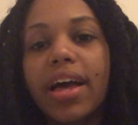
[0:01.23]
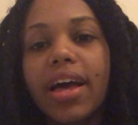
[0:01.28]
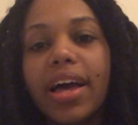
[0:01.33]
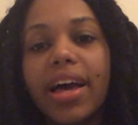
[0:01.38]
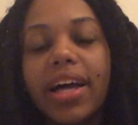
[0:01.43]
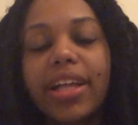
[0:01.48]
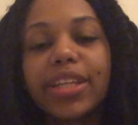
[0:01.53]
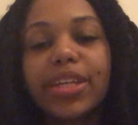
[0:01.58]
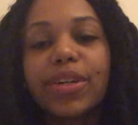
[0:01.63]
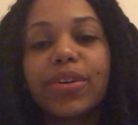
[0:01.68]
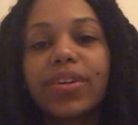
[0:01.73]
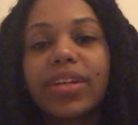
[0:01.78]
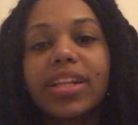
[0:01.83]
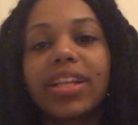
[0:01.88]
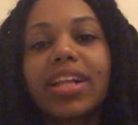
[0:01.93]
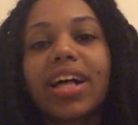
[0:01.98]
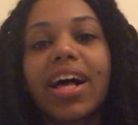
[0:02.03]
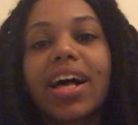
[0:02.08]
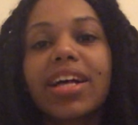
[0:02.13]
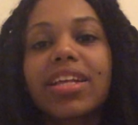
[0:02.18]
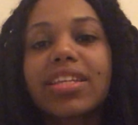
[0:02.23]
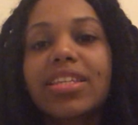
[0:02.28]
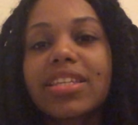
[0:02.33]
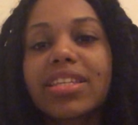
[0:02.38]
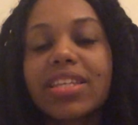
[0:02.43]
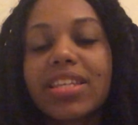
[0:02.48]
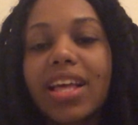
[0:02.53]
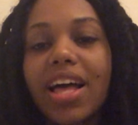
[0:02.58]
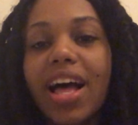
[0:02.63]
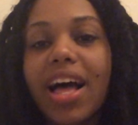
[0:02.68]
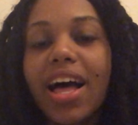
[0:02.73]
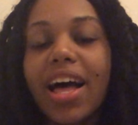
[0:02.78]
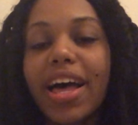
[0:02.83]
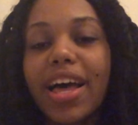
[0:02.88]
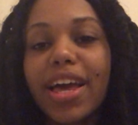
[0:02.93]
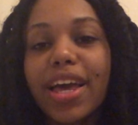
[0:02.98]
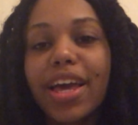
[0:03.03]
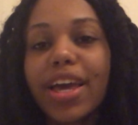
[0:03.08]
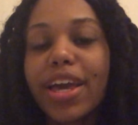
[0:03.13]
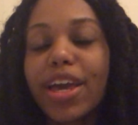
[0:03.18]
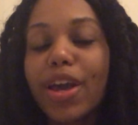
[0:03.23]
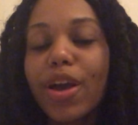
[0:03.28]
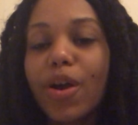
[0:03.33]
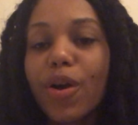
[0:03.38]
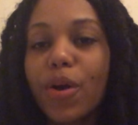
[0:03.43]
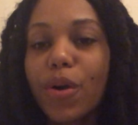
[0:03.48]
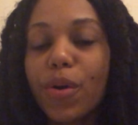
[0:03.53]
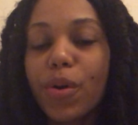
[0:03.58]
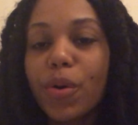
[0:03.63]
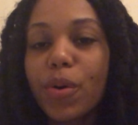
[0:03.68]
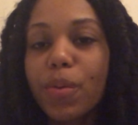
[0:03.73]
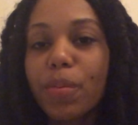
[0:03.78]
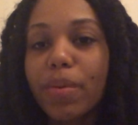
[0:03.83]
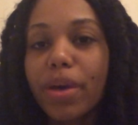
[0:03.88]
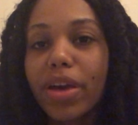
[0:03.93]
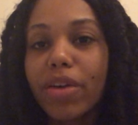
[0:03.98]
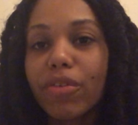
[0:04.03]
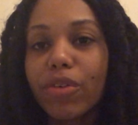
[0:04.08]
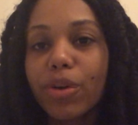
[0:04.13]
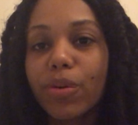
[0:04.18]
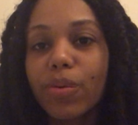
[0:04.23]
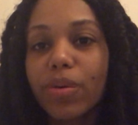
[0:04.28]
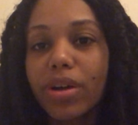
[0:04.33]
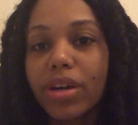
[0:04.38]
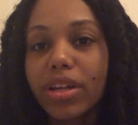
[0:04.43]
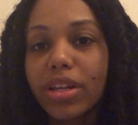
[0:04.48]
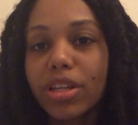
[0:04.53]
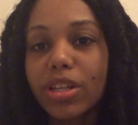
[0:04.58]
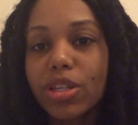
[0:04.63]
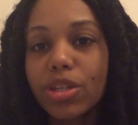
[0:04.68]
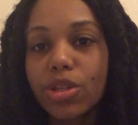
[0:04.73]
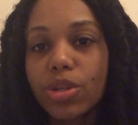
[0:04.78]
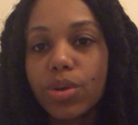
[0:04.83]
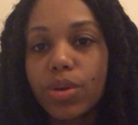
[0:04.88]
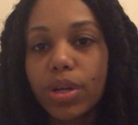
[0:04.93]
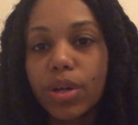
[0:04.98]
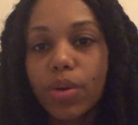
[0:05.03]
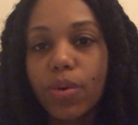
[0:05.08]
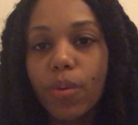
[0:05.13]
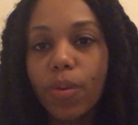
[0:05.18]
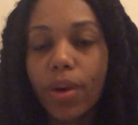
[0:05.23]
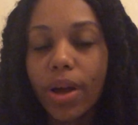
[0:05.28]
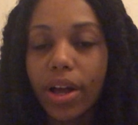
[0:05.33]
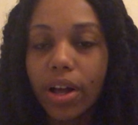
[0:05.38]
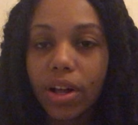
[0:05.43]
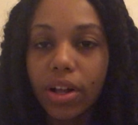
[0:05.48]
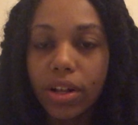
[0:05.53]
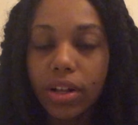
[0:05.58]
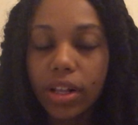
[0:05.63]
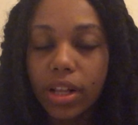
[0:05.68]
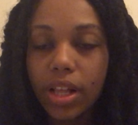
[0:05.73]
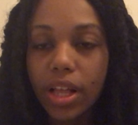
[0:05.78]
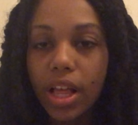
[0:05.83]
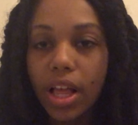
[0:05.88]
Hello, class. I hope everyone is doing well.